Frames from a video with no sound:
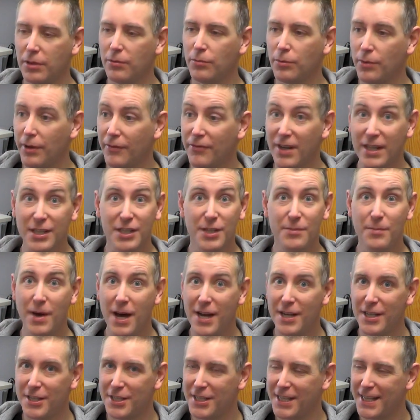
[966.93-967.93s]
We've actually
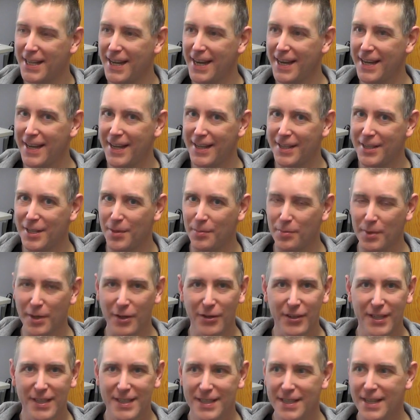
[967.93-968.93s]
managed to get here, to be
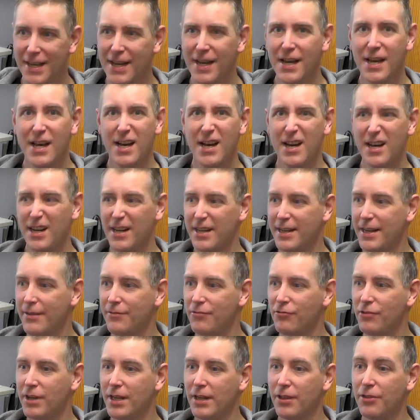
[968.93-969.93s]
honest. I
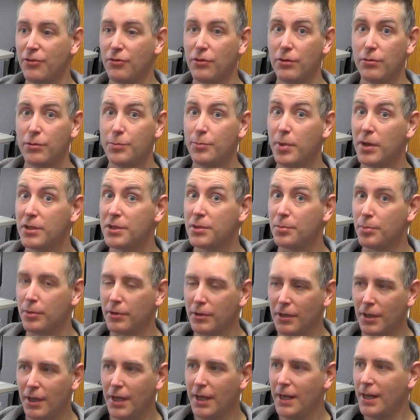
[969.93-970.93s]
never really thought it was
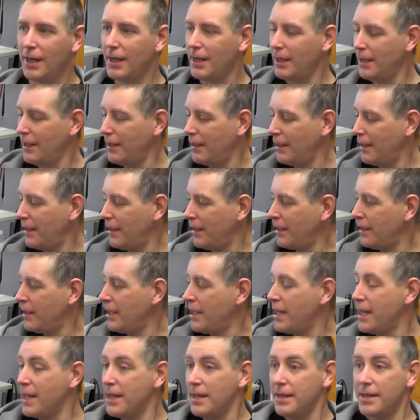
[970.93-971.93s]
possible.
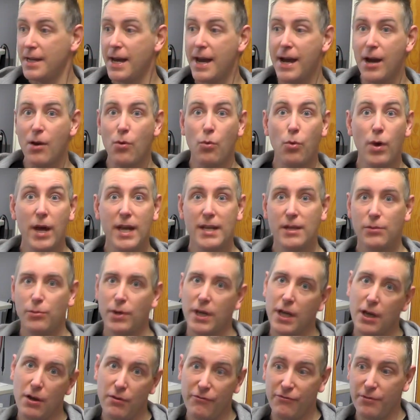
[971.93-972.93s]
Now, where do we
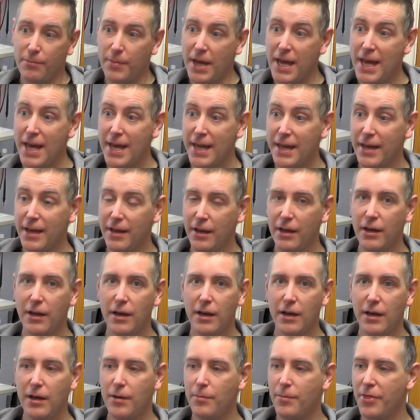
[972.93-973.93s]
go from here?
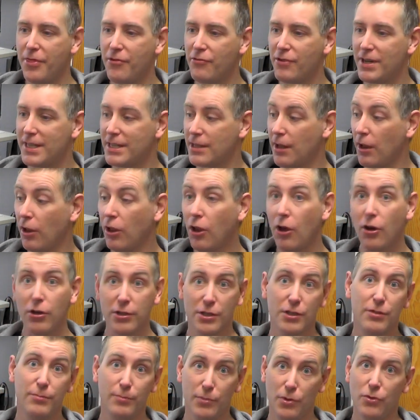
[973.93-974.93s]
Um, there is a
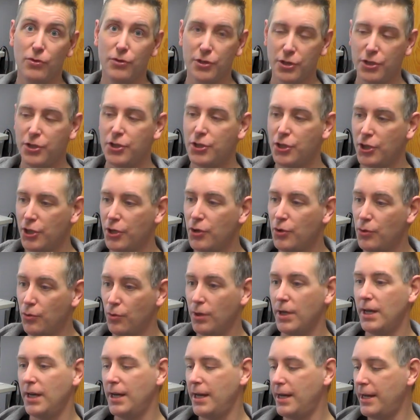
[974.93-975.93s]
lot more to
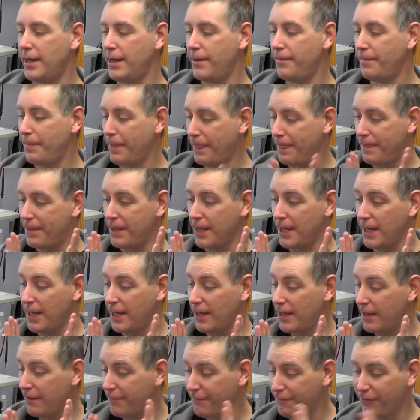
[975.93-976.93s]
do. Uh,
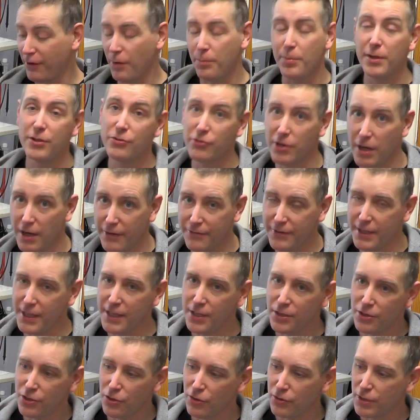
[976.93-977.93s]
the floppy drive
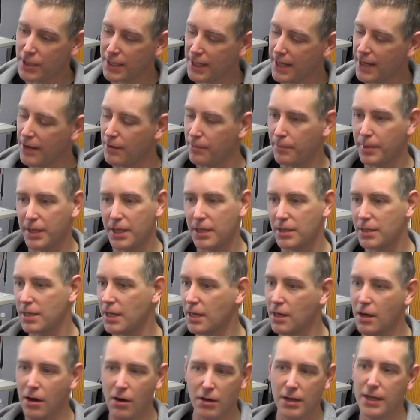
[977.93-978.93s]
needs sorting out because I
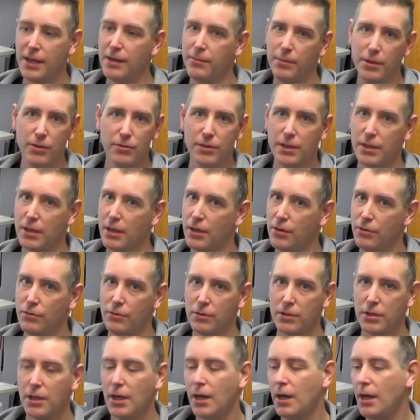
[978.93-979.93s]
can't keep using
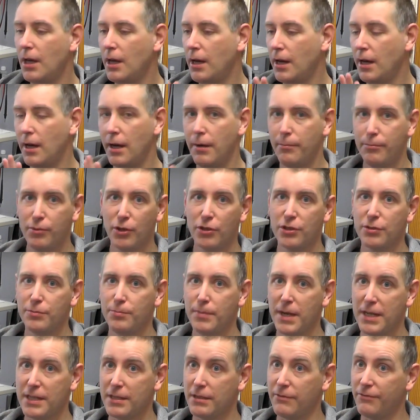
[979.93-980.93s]
those uh,
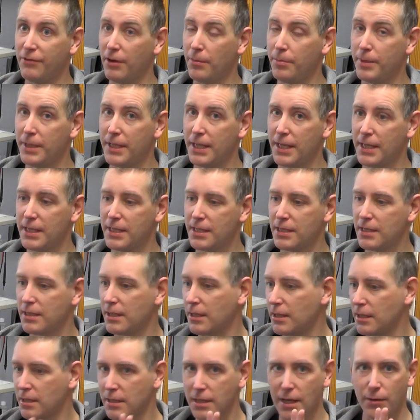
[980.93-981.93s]
Brushmaster floppy disks
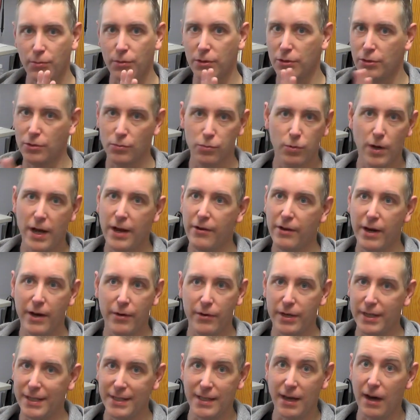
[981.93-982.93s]
because they will just wear
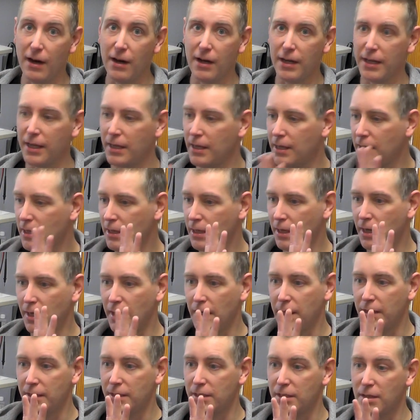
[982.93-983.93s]
out and die
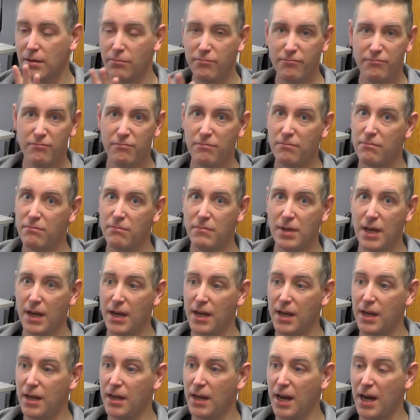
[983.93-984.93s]
and
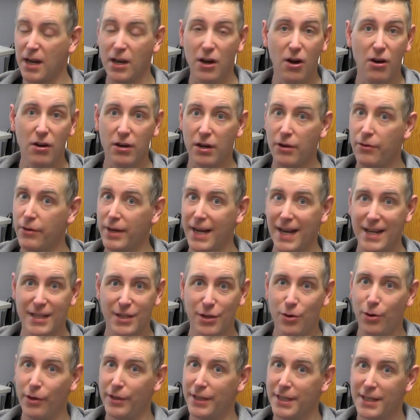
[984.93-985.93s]
they I can't go and
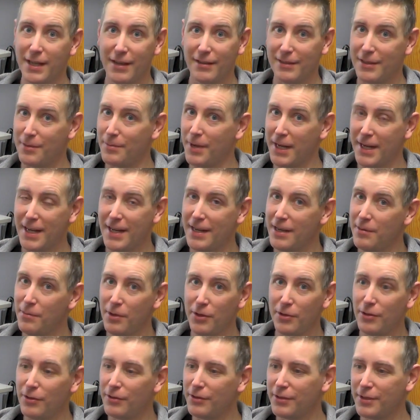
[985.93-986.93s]
ask Quantel to make any
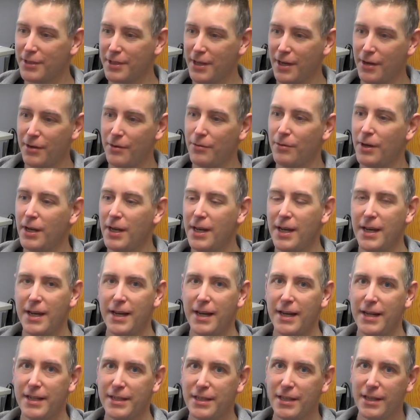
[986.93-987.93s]
more so
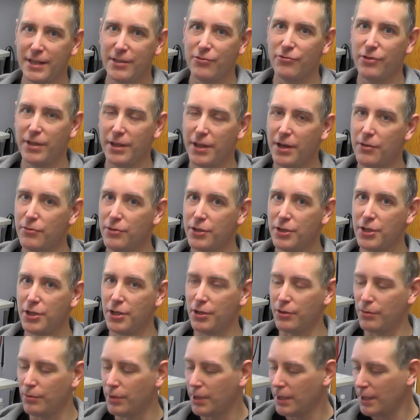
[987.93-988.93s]
it's literally those
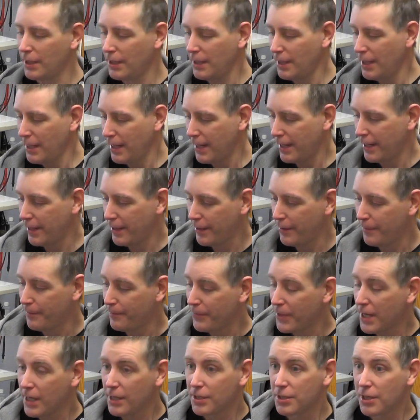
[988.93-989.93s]
two. Um,
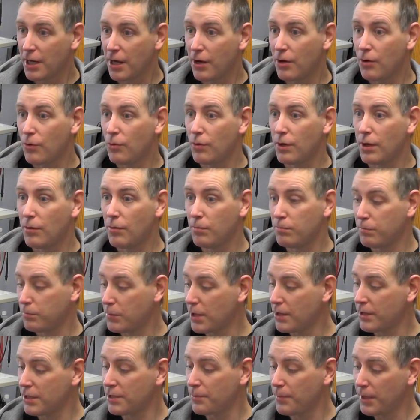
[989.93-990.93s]
so I'm
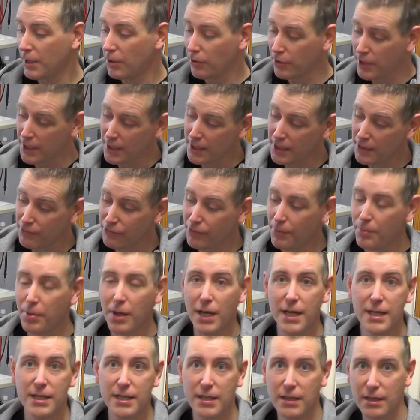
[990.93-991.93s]
going to be looking at
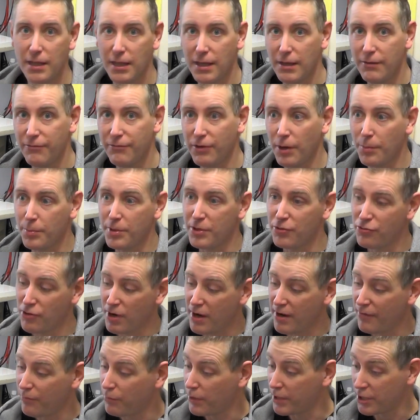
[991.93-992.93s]
replacing the floppy
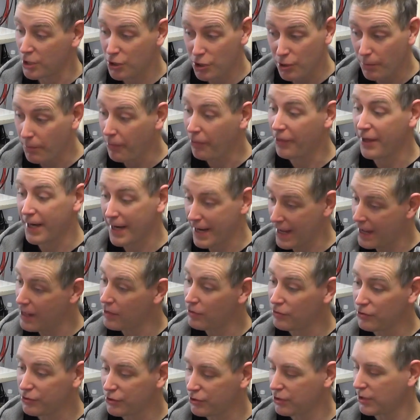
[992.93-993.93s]
drive with something
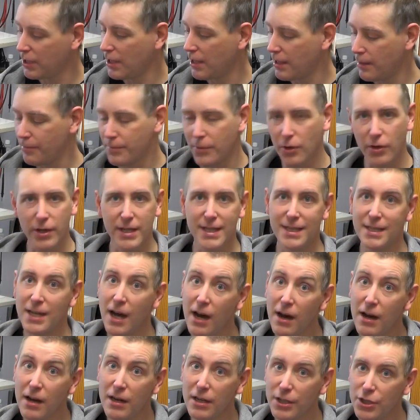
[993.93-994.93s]
else. I'm not
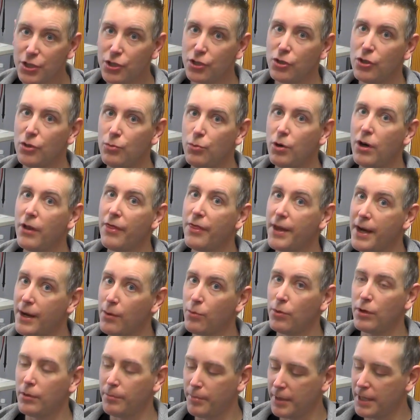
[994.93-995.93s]
entirely sure what that
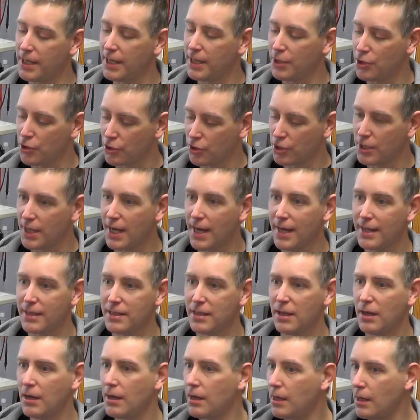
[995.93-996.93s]
will be just
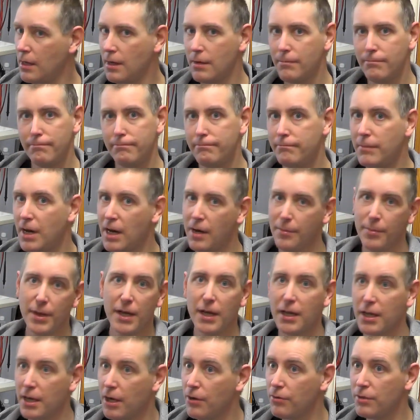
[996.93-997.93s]
yet. Might be
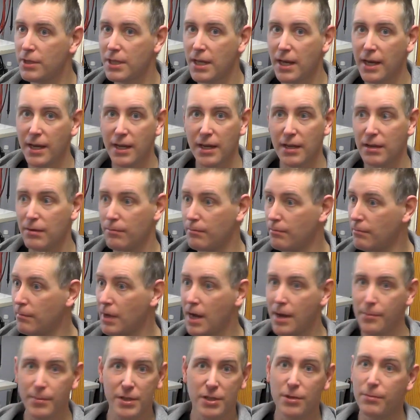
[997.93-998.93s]
a Gotek,
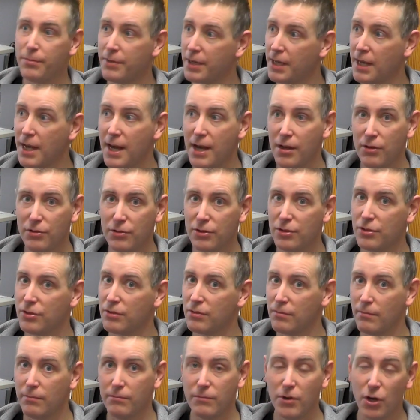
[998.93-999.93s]
might be something else,
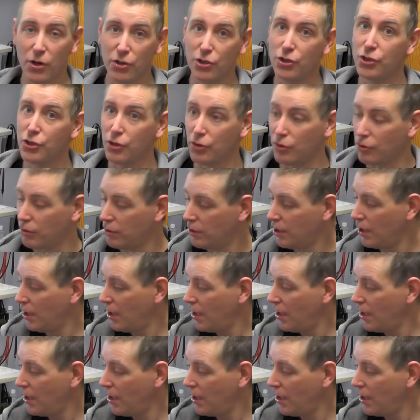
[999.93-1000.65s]
not sure.